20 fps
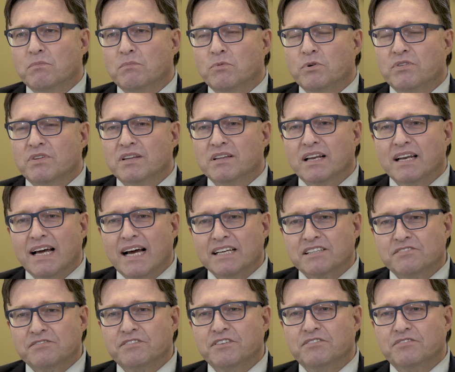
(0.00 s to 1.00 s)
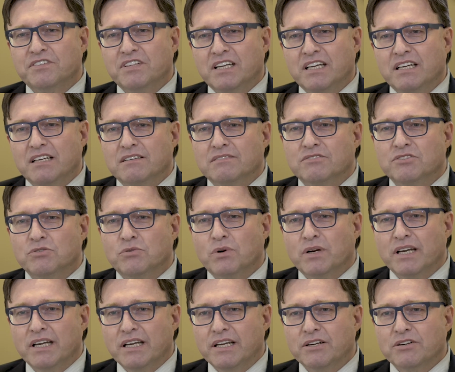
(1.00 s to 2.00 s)
Within the last 15,
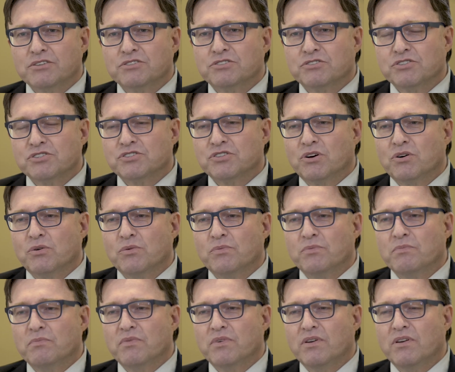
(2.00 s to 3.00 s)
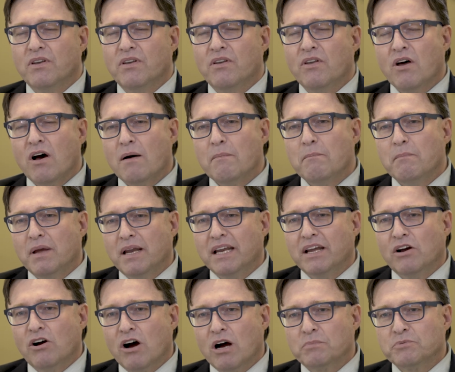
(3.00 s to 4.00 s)
20 years or so, not
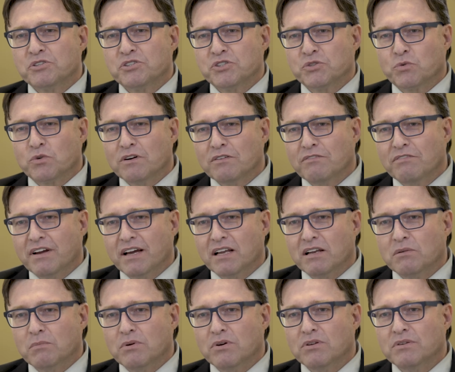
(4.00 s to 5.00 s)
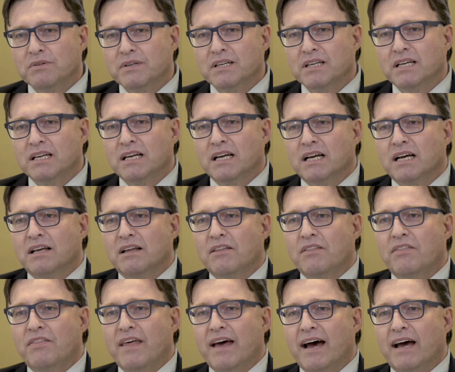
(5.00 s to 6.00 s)
many options were available
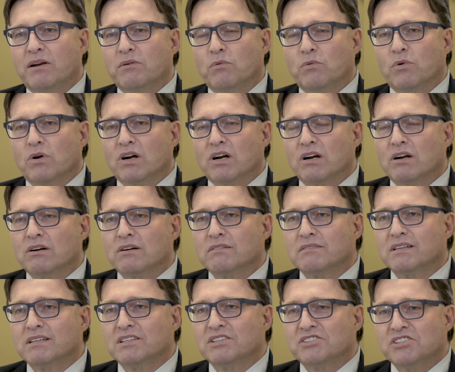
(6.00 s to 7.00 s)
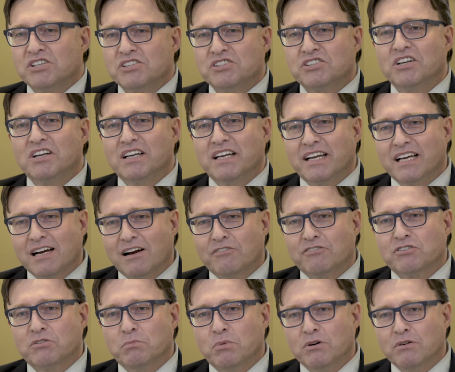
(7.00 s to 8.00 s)
that were consistently
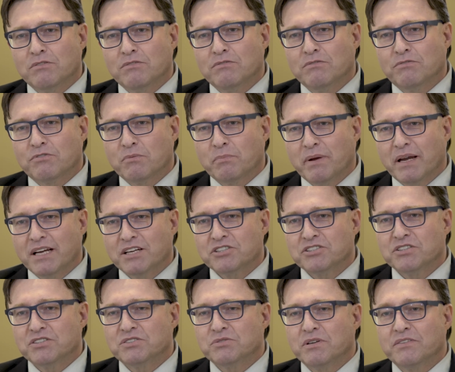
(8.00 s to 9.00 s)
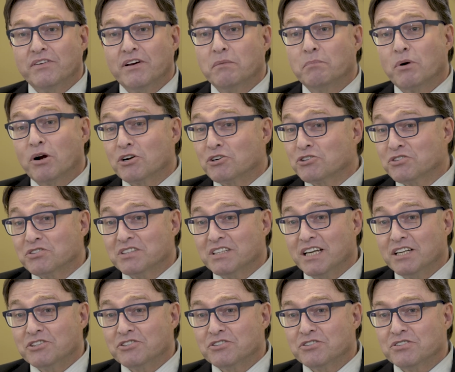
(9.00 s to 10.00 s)
comfortable for patients. We've had partial
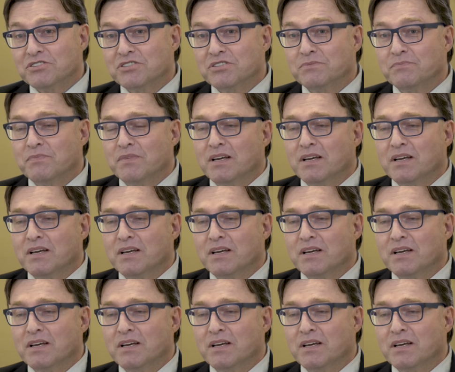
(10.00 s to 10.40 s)
dentures,